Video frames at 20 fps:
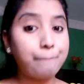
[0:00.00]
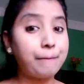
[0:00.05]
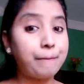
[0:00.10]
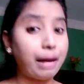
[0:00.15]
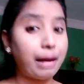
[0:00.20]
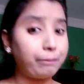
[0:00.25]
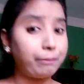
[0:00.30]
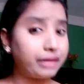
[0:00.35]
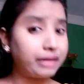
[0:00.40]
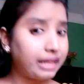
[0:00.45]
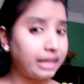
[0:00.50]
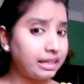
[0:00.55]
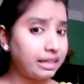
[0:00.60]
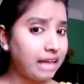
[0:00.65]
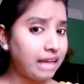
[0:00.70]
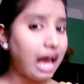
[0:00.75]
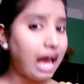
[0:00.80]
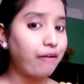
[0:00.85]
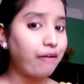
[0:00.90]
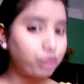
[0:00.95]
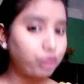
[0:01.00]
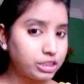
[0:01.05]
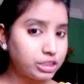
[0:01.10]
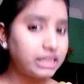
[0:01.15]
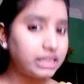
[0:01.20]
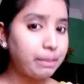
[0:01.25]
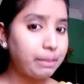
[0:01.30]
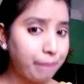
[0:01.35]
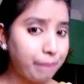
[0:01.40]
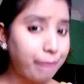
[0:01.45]
pumpkin. Have you
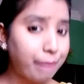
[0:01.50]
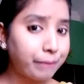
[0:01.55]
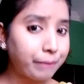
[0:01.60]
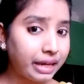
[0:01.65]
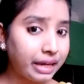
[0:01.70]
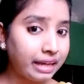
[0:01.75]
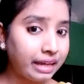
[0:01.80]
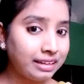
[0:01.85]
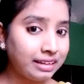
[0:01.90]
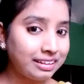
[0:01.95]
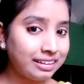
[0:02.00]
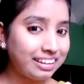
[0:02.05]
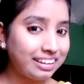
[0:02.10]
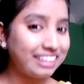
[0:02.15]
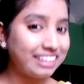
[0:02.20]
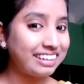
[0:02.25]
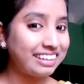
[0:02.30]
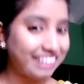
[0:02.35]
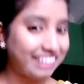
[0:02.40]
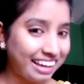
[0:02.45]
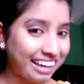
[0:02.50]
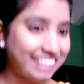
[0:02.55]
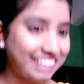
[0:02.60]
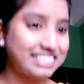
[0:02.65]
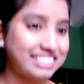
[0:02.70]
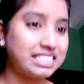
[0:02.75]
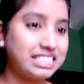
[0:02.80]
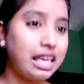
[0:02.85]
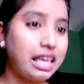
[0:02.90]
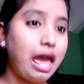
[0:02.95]
seen a pumpkin?
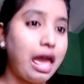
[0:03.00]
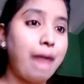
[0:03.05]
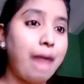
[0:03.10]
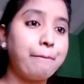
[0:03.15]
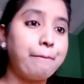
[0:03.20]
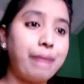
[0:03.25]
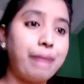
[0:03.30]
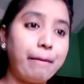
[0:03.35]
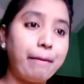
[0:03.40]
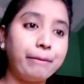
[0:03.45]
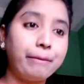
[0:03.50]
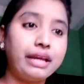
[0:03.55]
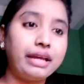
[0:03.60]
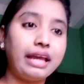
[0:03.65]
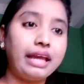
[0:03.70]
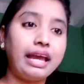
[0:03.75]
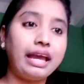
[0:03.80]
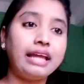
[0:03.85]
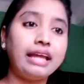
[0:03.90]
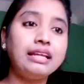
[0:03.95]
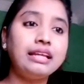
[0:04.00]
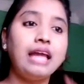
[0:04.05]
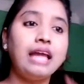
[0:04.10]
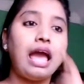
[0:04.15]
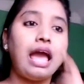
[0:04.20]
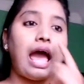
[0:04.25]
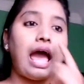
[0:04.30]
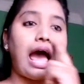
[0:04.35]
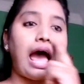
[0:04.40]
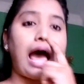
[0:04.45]
Yes, pumpkin
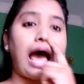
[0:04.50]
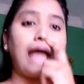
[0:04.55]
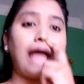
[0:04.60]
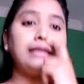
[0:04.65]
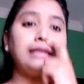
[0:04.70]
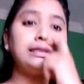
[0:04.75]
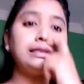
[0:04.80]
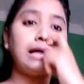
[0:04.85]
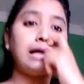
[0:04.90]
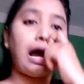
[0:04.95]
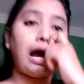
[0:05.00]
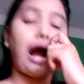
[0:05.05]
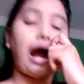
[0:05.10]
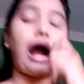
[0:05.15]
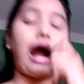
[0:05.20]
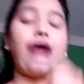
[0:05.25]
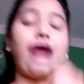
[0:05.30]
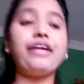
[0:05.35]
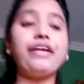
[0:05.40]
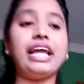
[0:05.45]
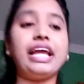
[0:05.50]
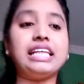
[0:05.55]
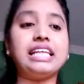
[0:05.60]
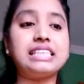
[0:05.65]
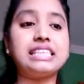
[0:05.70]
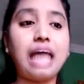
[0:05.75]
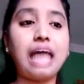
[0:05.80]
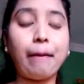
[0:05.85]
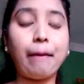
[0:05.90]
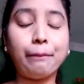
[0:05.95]
and are
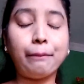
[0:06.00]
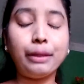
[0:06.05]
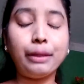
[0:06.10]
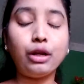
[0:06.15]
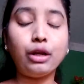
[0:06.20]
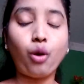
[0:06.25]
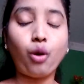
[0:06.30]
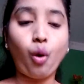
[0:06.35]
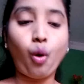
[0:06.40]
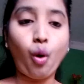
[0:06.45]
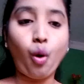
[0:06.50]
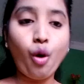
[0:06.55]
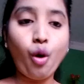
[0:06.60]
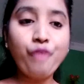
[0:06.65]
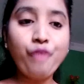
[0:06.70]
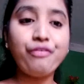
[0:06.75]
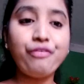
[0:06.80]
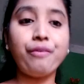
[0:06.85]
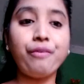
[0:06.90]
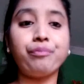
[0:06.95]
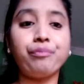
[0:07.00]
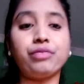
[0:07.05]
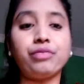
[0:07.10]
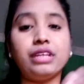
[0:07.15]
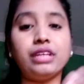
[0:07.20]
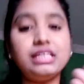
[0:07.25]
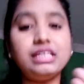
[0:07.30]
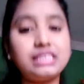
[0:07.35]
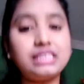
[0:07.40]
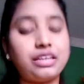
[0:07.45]
example of
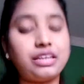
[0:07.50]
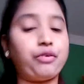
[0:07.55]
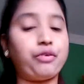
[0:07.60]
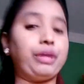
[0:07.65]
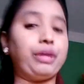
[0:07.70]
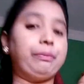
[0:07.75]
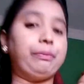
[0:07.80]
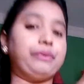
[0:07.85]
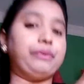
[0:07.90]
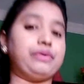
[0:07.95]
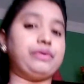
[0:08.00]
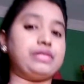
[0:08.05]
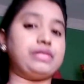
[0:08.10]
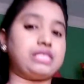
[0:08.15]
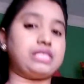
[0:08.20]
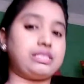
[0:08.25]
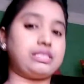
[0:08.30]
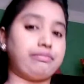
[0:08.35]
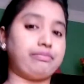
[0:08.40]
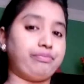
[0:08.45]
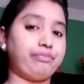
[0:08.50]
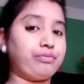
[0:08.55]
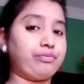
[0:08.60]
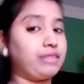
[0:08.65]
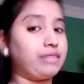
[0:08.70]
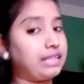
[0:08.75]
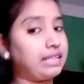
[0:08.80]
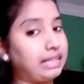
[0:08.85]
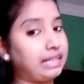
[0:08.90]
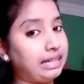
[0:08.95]
this creepers.
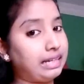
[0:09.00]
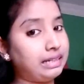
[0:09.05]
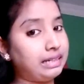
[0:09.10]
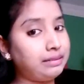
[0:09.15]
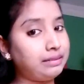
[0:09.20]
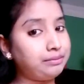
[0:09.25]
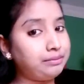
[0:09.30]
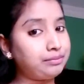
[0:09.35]
Clear?